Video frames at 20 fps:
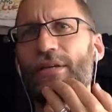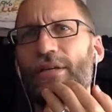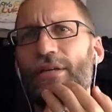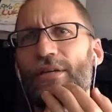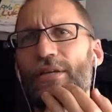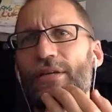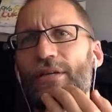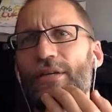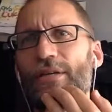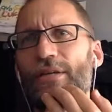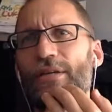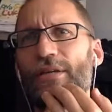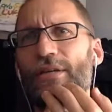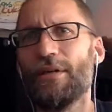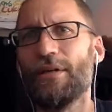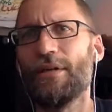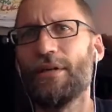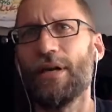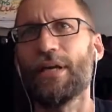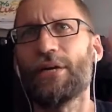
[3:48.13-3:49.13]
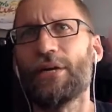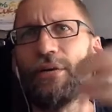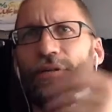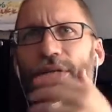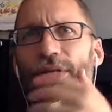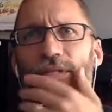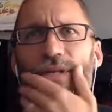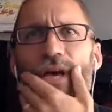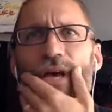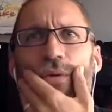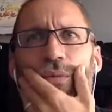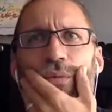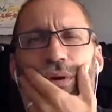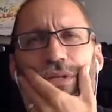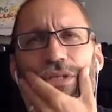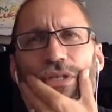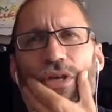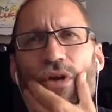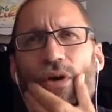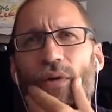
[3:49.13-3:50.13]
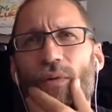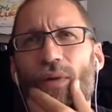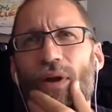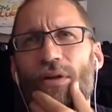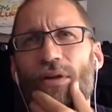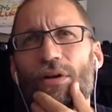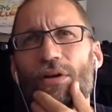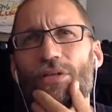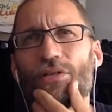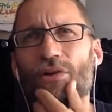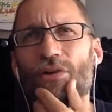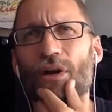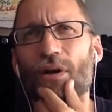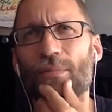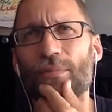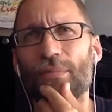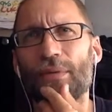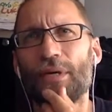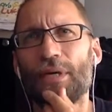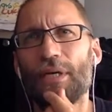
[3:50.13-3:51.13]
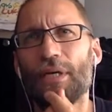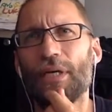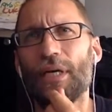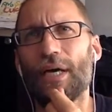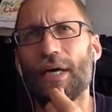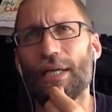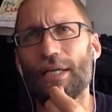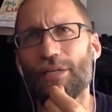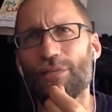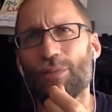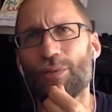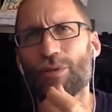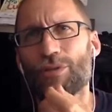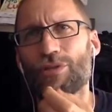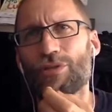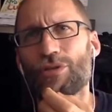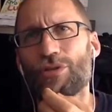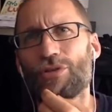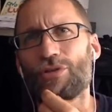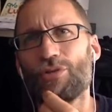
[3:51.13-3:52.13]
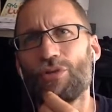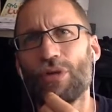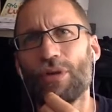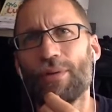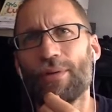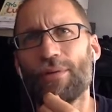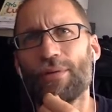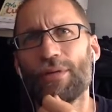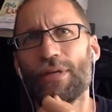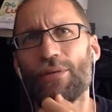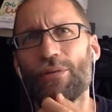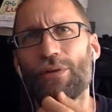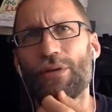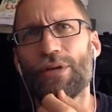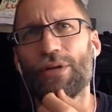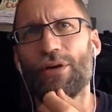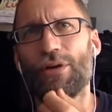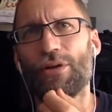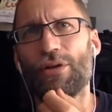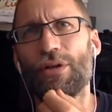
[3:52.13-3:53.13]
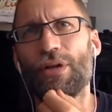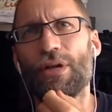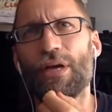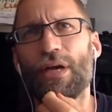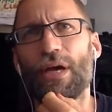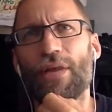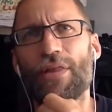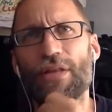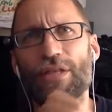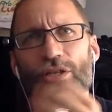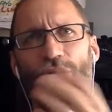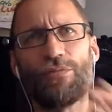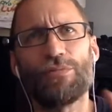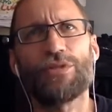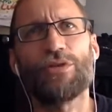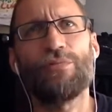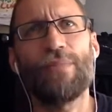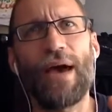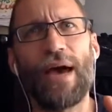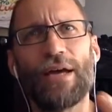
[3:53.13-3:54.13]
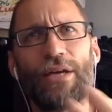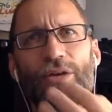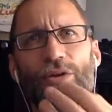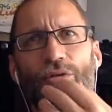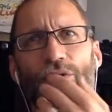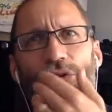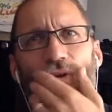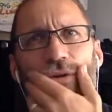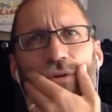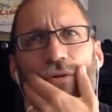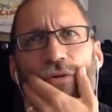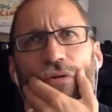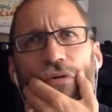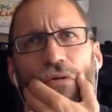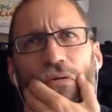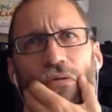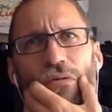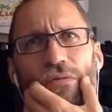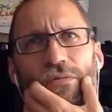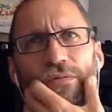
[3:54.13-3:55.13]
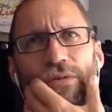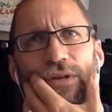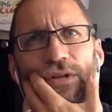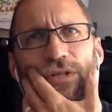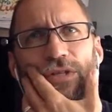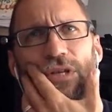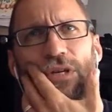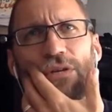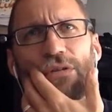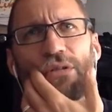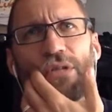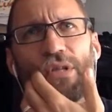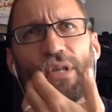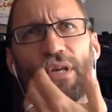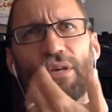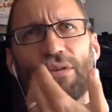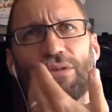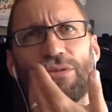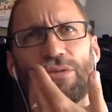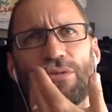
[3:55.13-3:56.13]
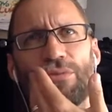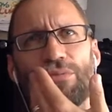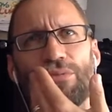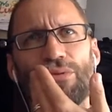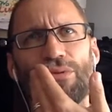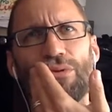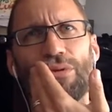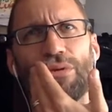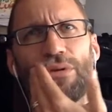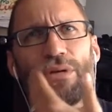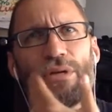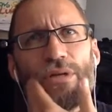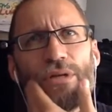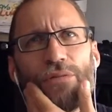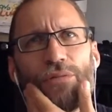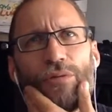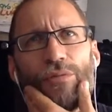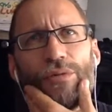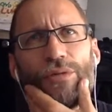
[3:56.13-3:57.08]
you with us. Hi, greetings. We're just going around our Scrum, and each person's sort of talking about what they're working on. I think so. Matt, you're finished there. There's nothing else to report at the moment.